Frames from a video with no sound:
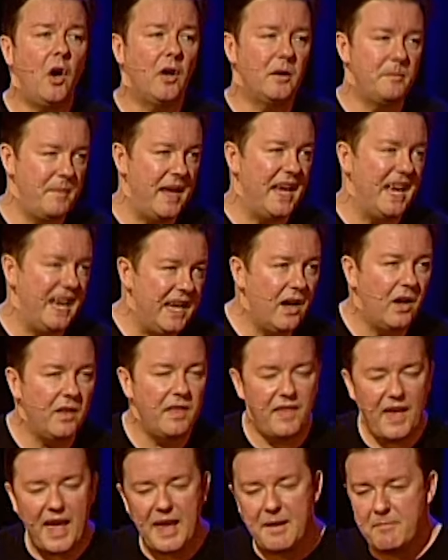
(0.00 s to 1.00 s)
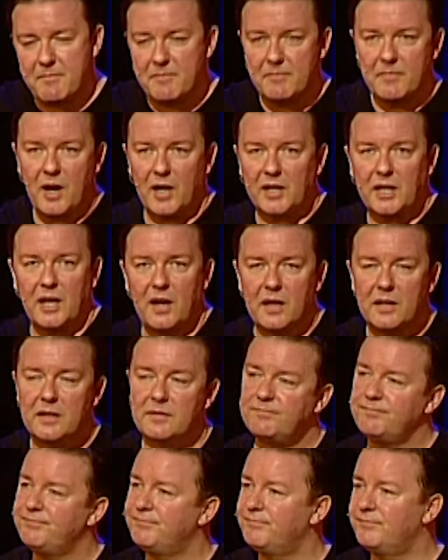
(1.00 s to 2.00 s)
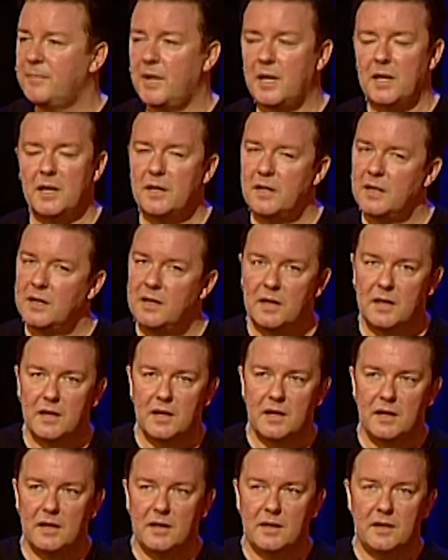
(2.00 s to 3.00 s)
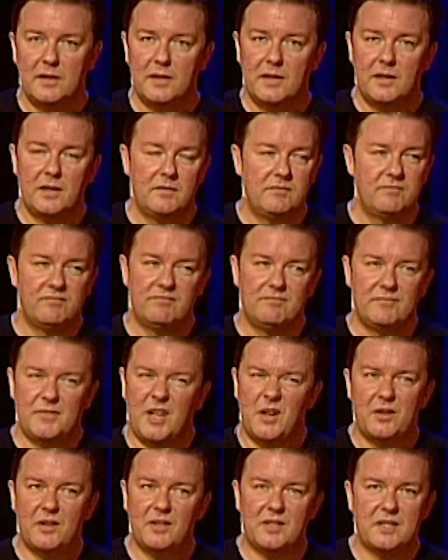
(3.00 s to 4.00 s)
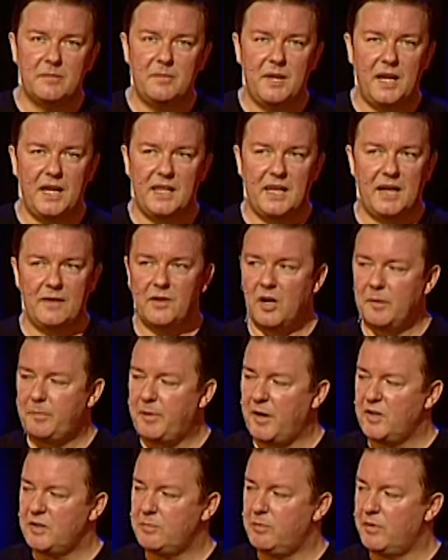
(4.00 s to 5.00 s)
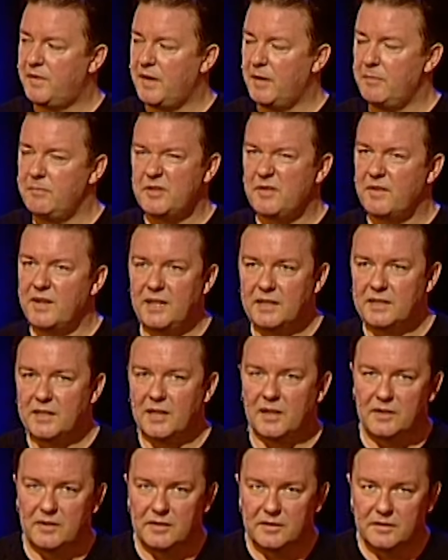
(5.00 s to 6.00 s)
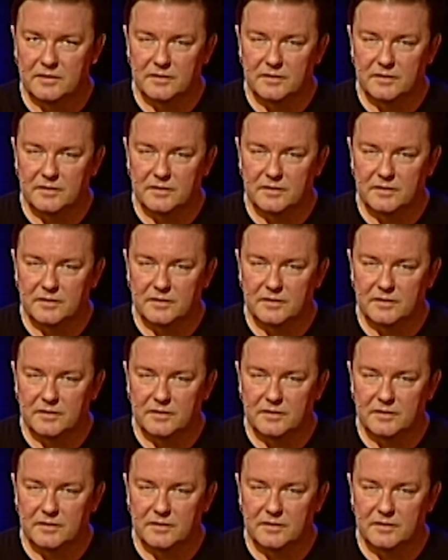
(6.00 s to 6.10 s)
on me, on them. I don't. No good to me. They haven't got opposable thumbs or anything, so.